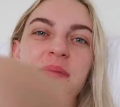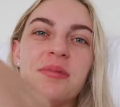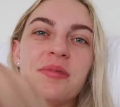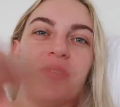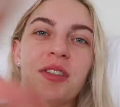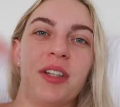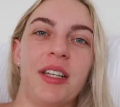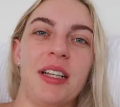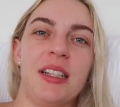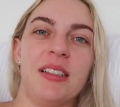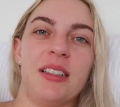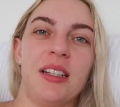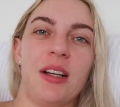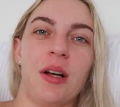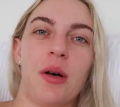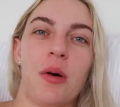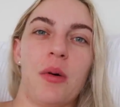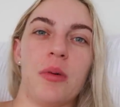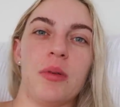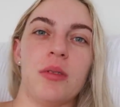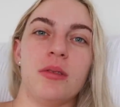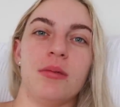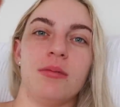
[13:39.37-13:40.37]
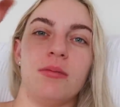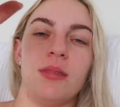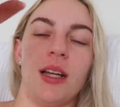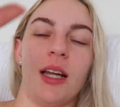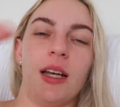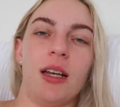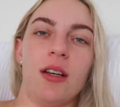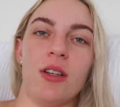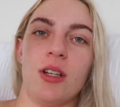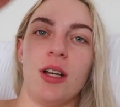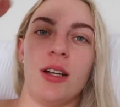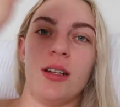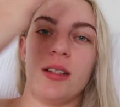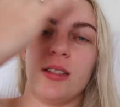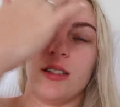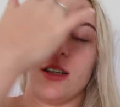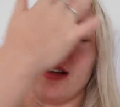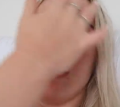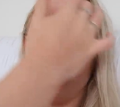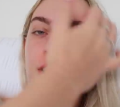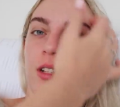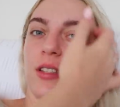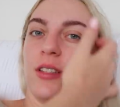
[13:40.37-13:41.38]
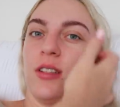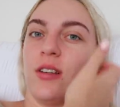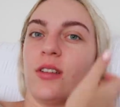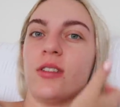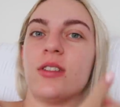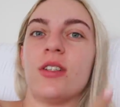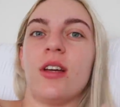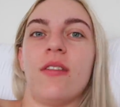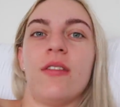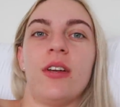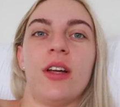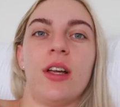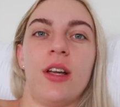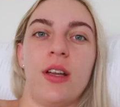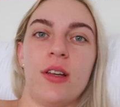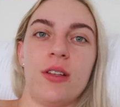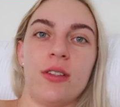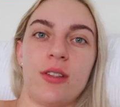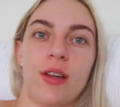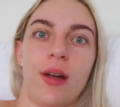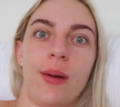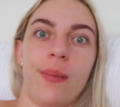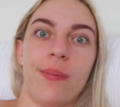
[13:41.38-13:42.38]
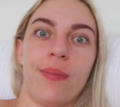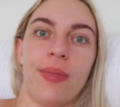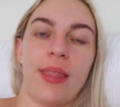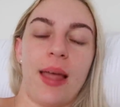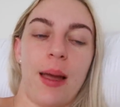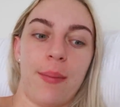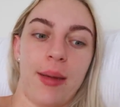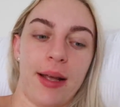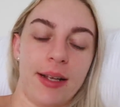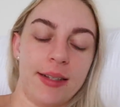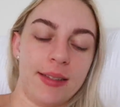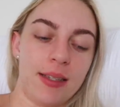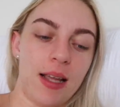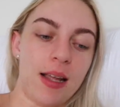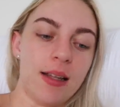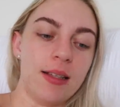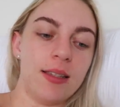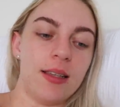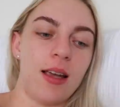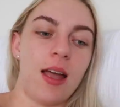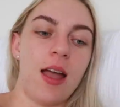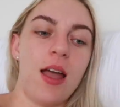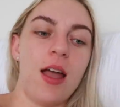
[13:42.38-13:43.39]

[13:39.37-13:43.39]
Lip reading: releasing old energy and stuff that's not serving you, so that makes sense.